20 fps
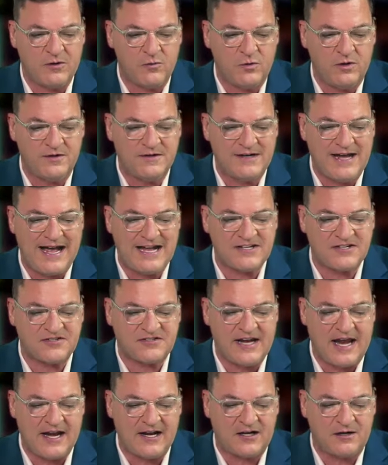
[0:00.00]
Will not
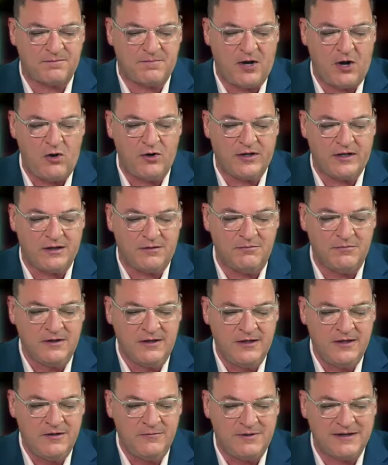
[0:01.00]
stand at a podium
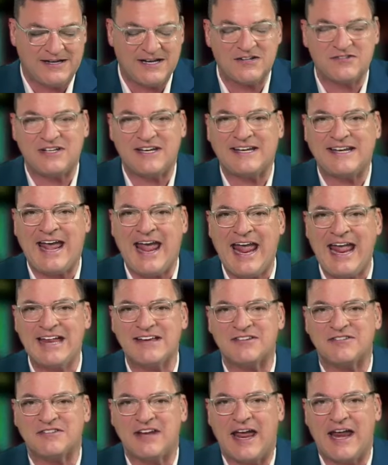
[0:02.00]
because he can't
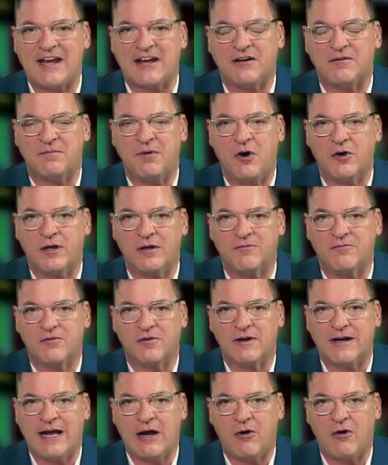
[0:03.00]
stand at a podium
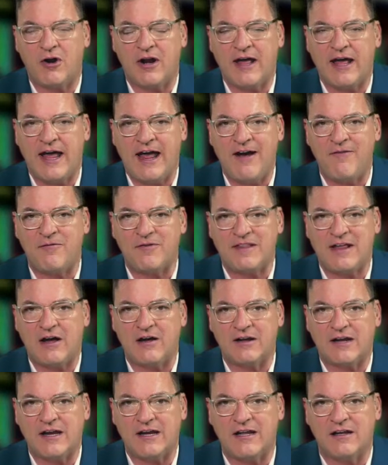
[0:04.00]
for an hour and a half
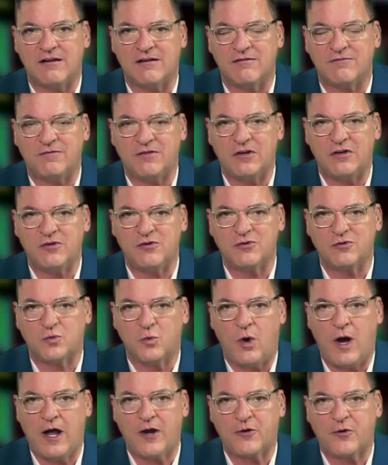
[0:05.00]
without getting confused,
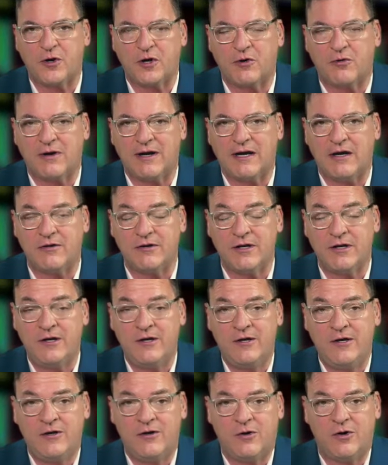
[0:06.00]
wandering around,
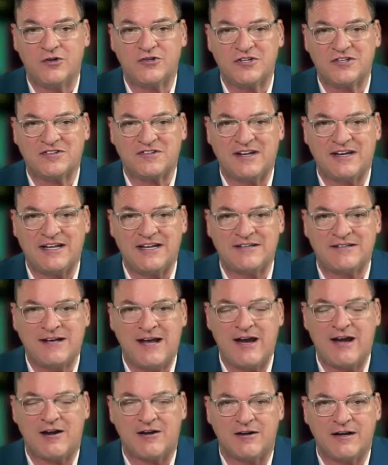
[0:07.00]
or just getting
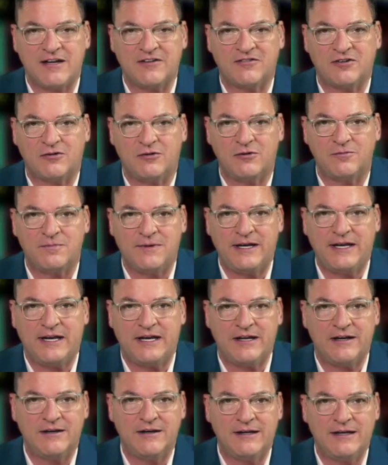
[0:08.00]
tired. He's an old
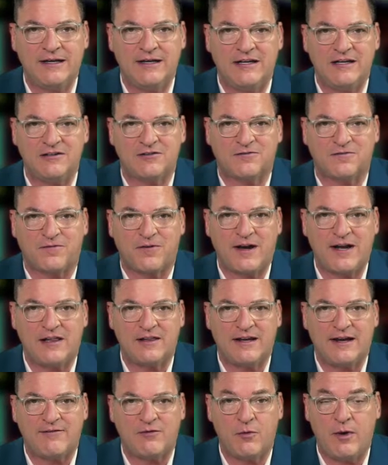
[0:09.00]
man. He's frail
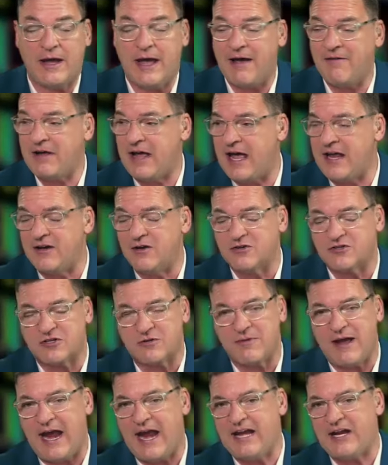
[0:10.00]
in every way. I know
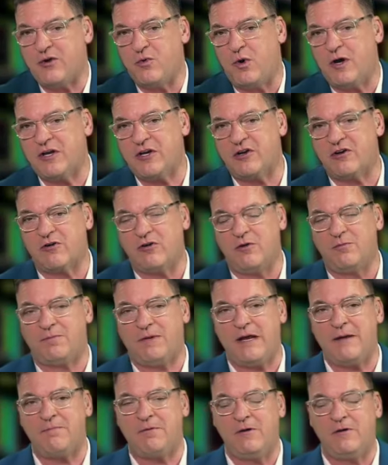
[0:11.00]
some 81-year-old
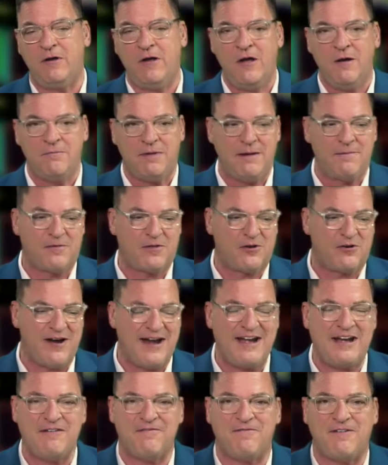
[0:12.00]
people that are
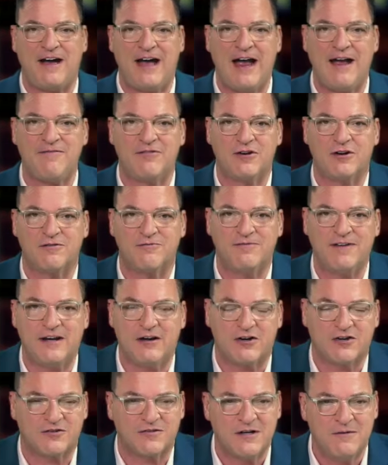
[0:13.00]
85 that are
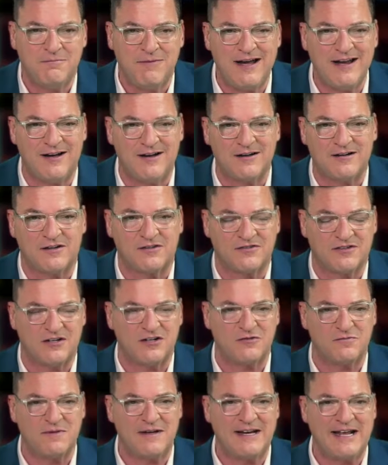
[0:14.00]
vigorous. My uncle's in
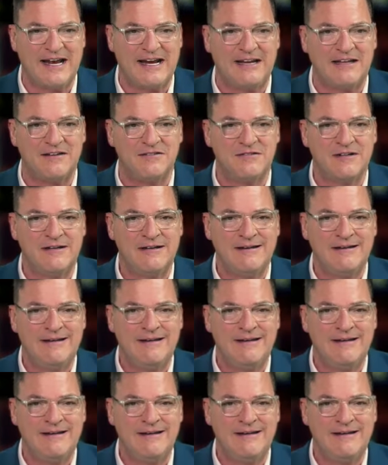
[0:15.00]
his mid-80s.